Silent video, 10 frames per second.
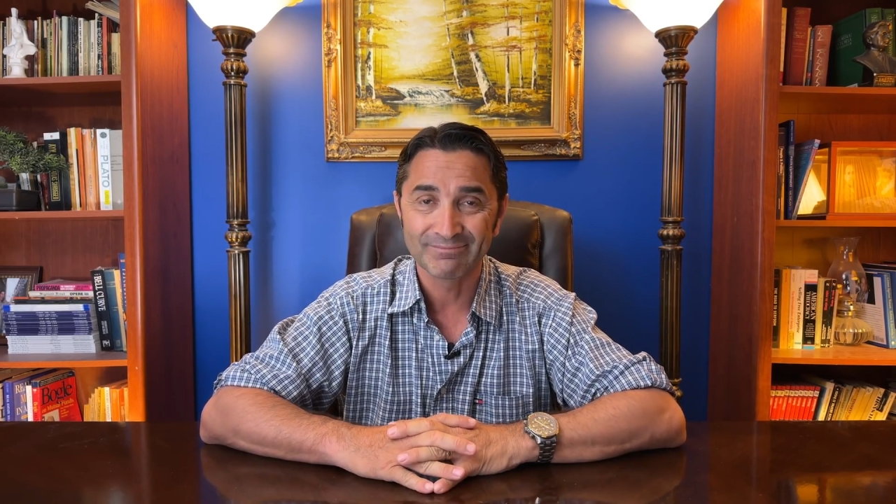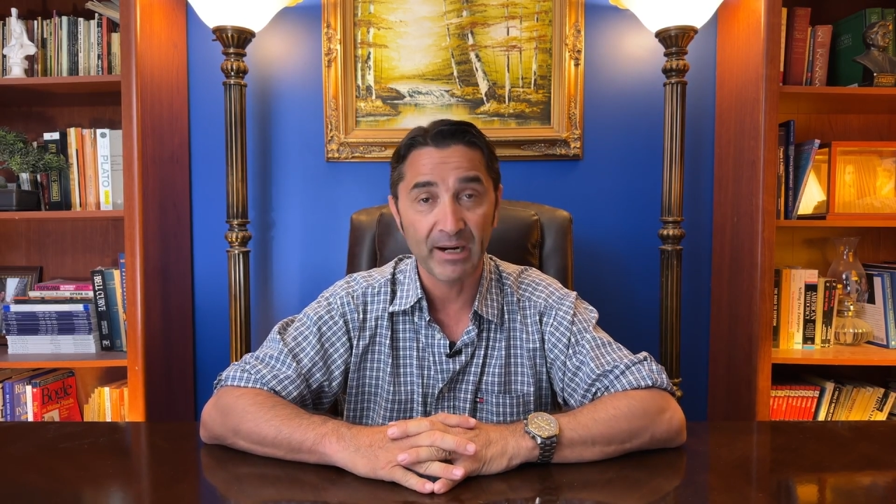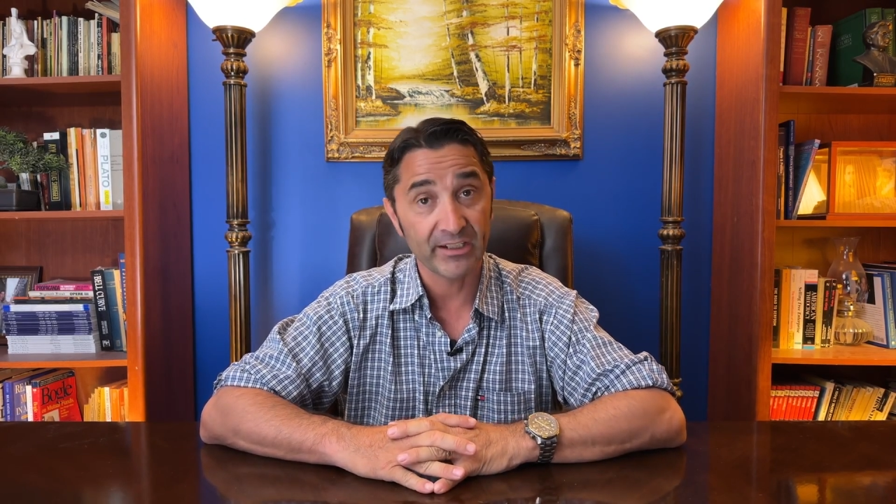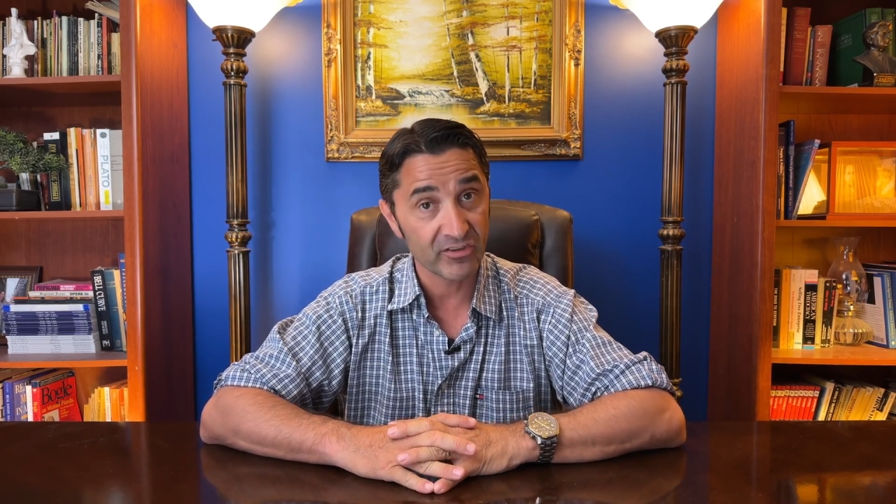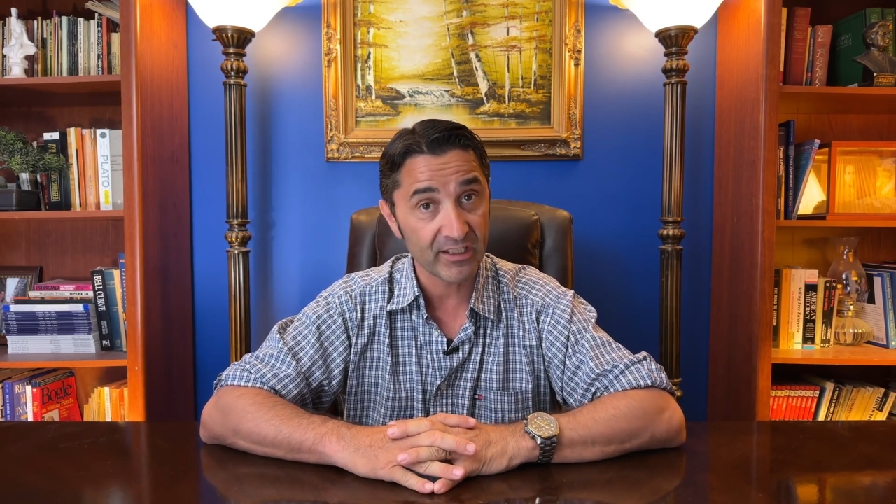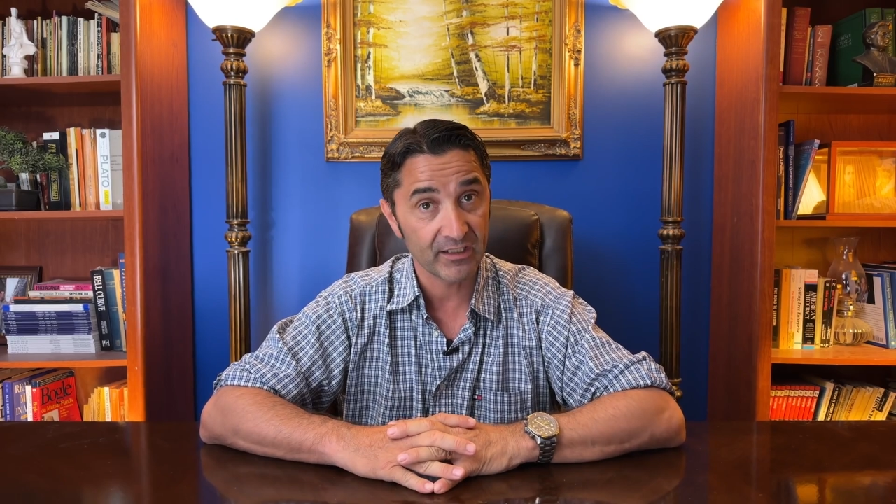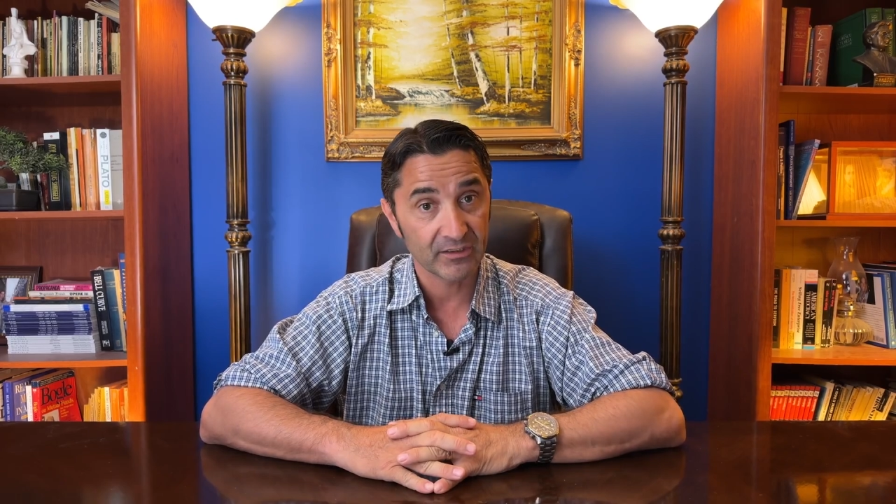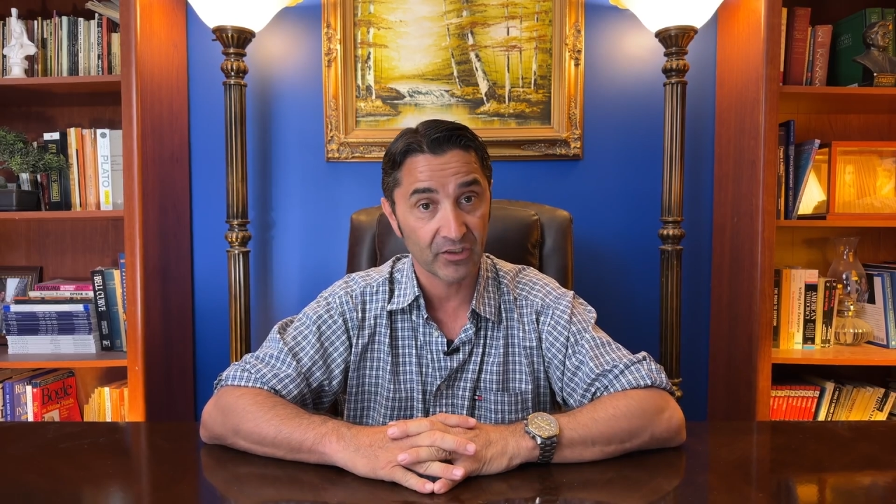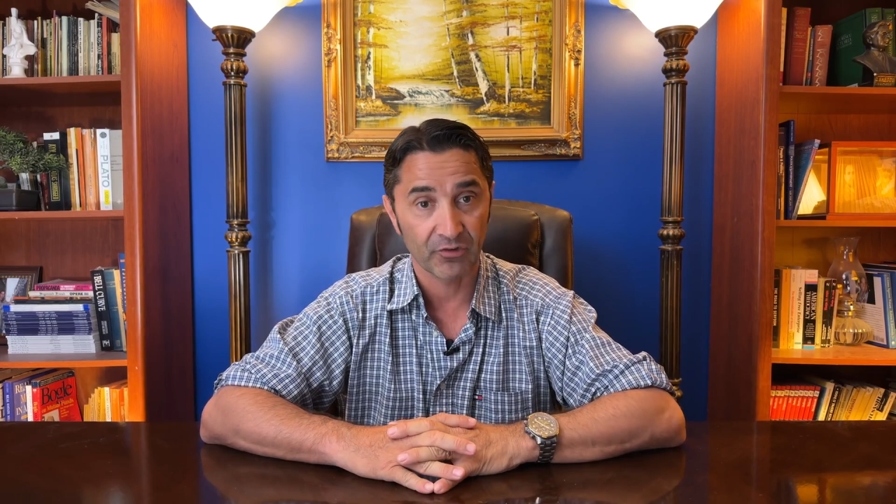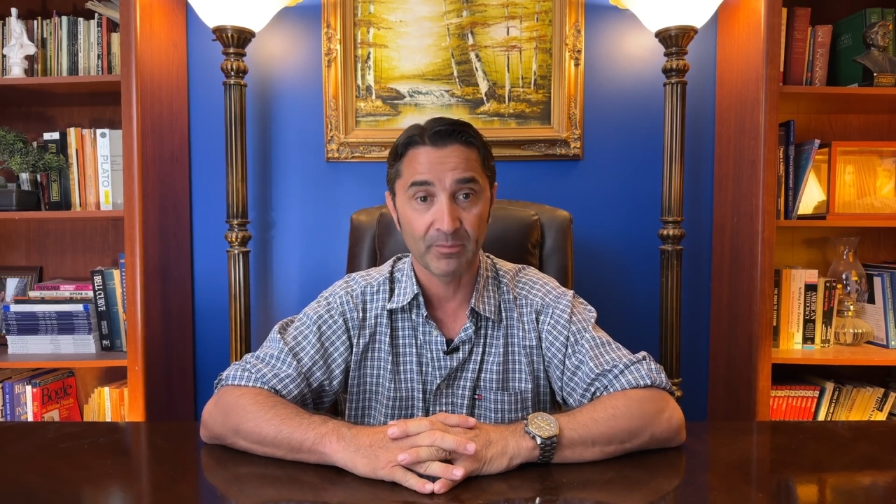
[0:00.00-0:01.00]
by the
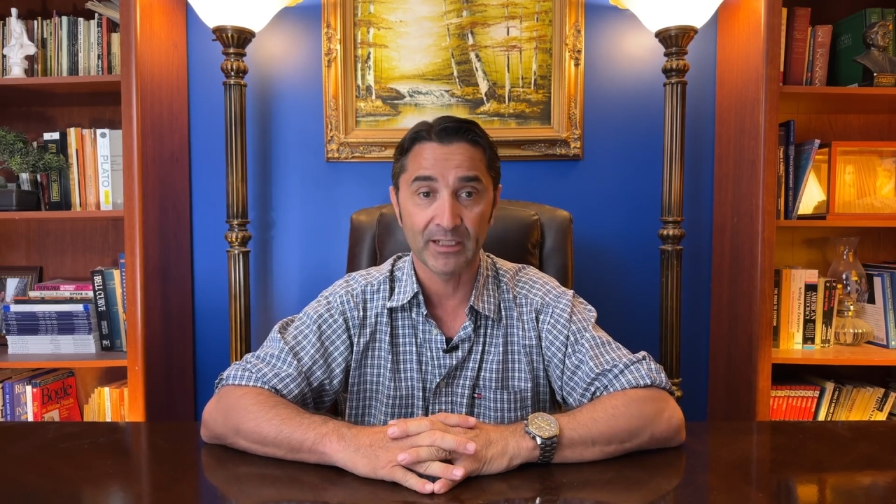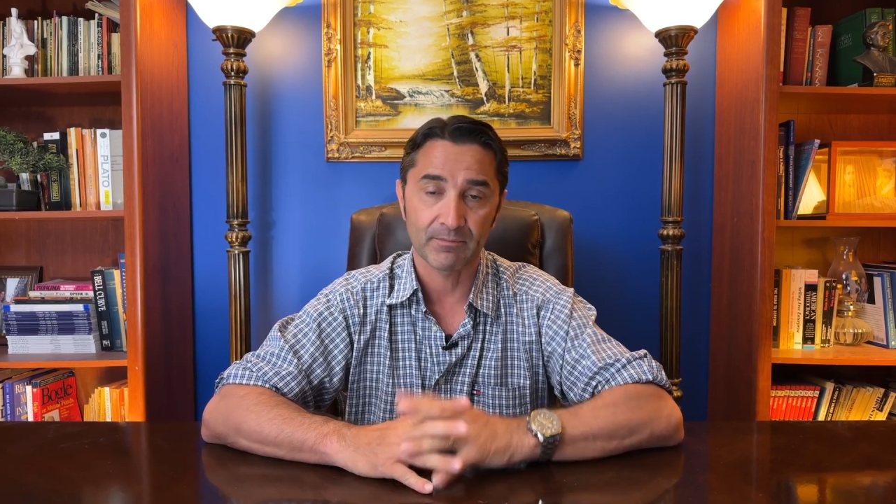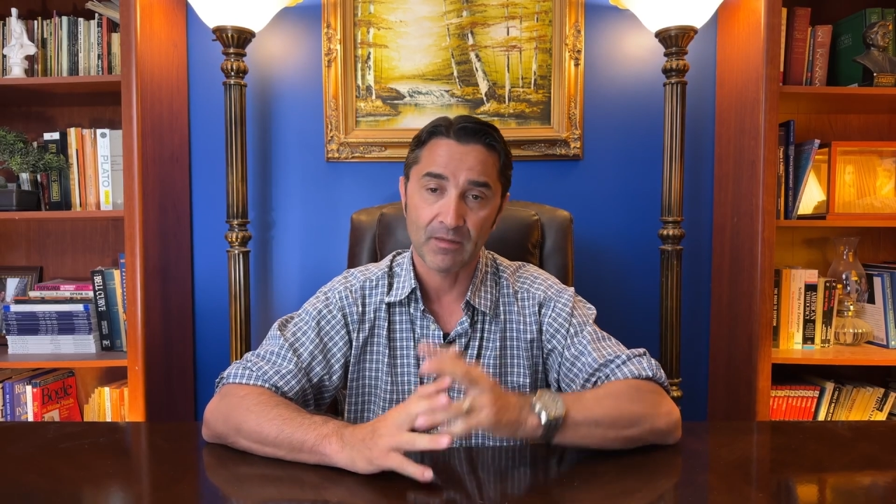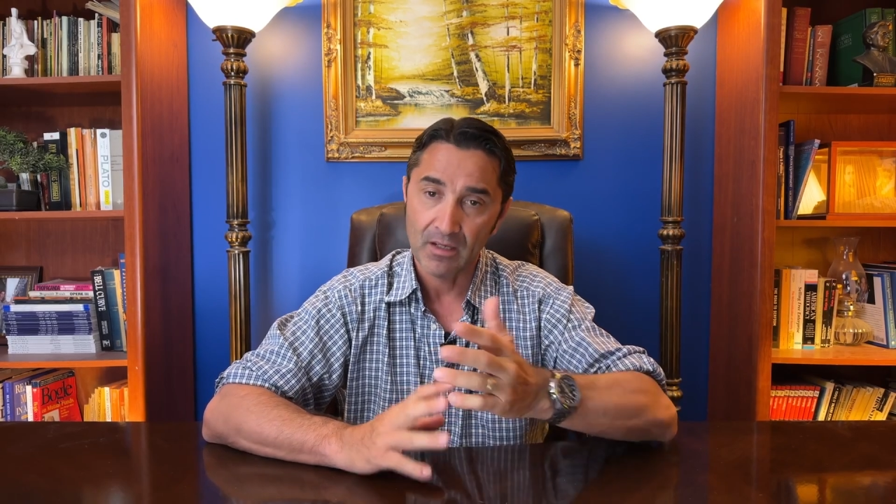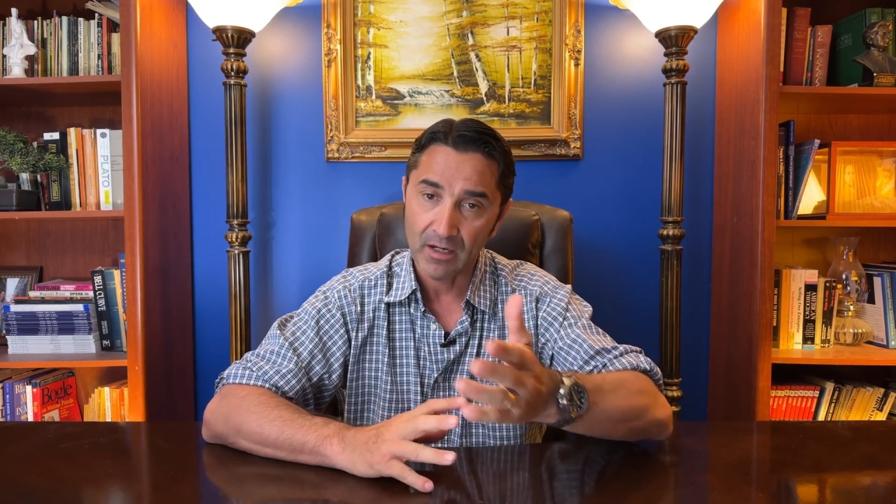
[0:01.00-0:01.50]
senators, but